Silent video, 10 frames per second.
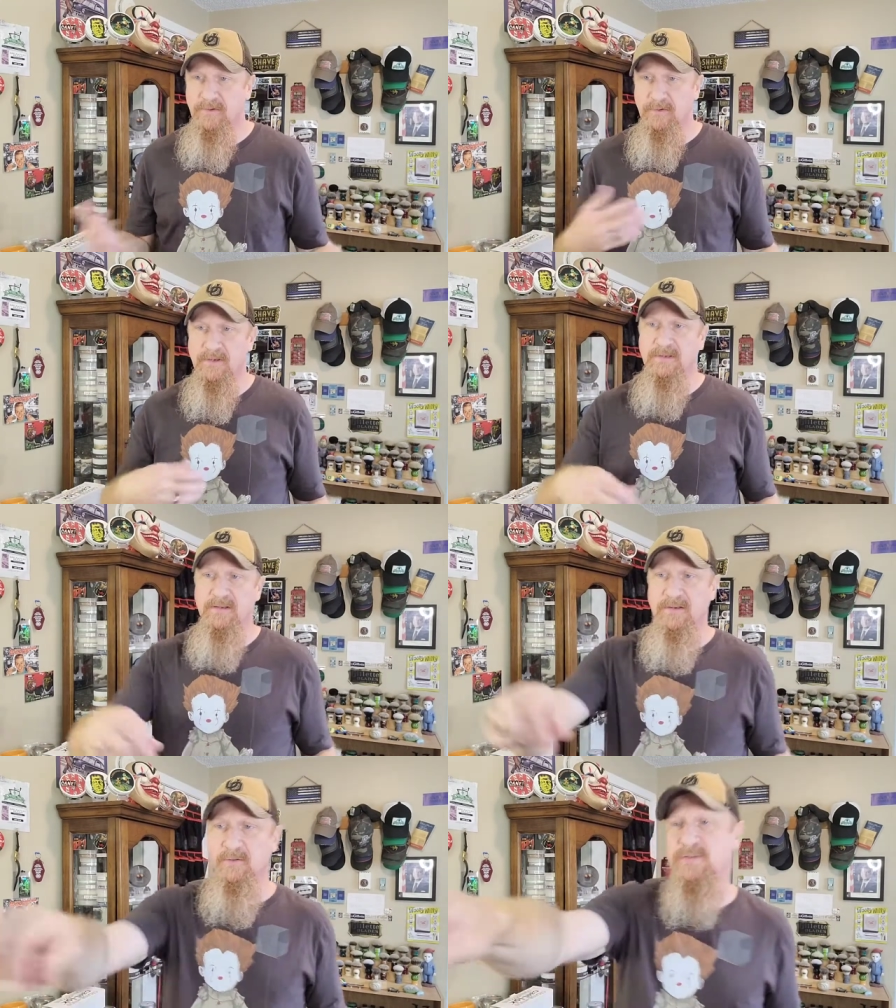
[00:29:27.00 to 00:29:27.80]
to
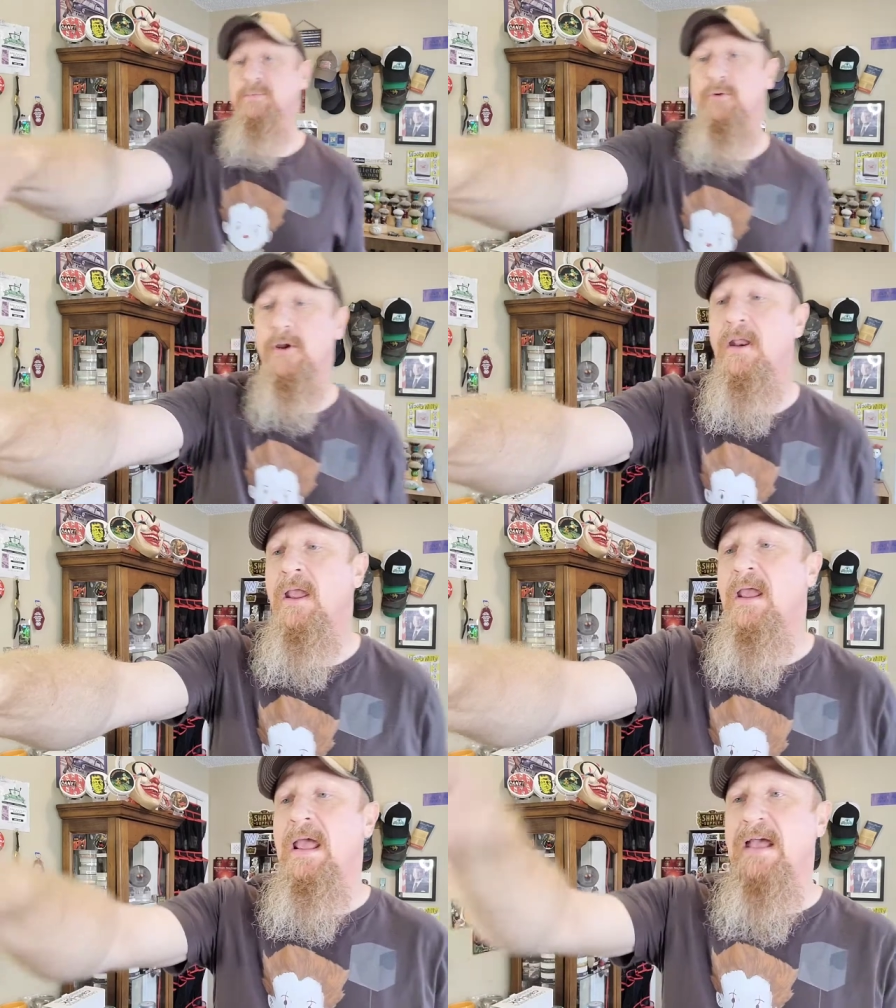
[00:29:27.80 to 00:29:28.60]
continue to explore it.
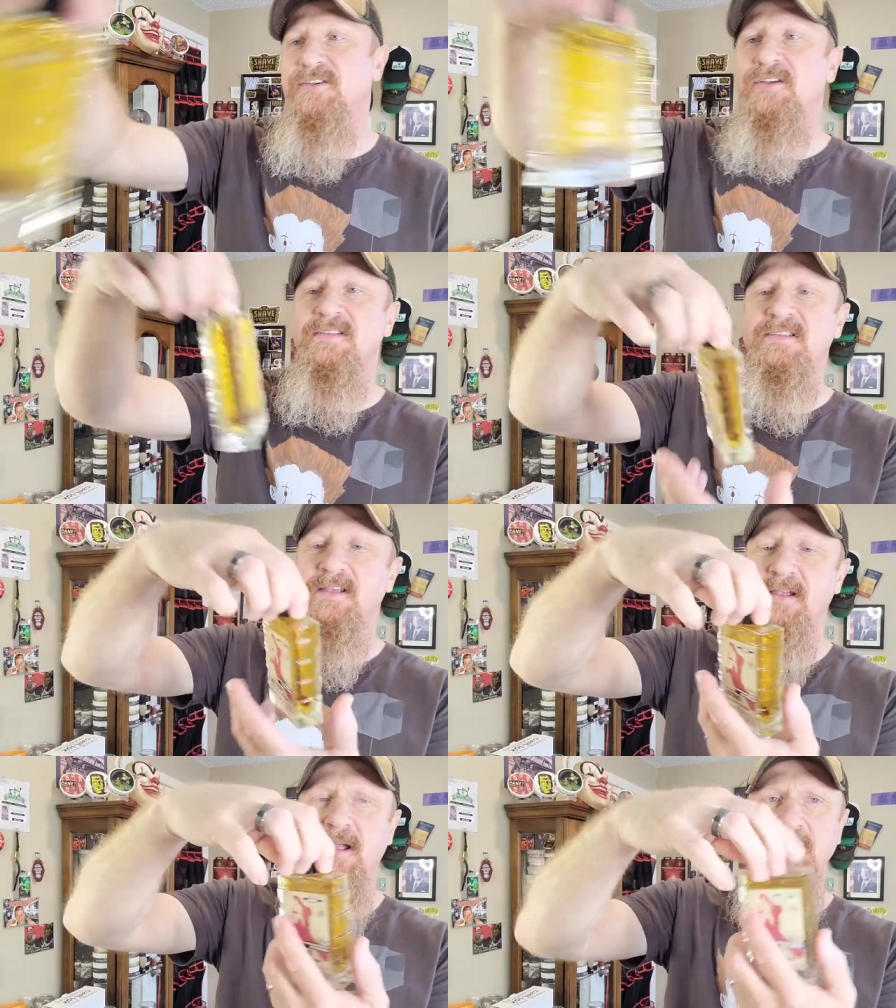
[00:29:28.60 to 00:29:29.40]
As you can
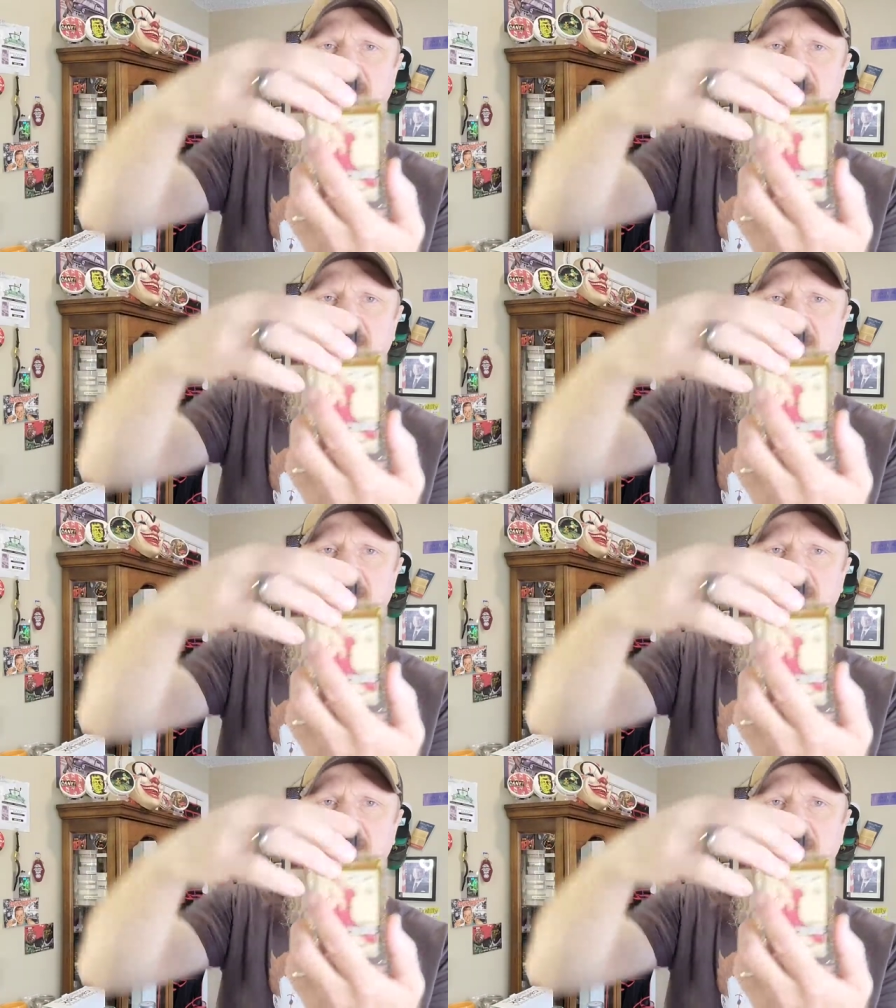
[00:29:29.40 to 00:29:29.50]
see, I'm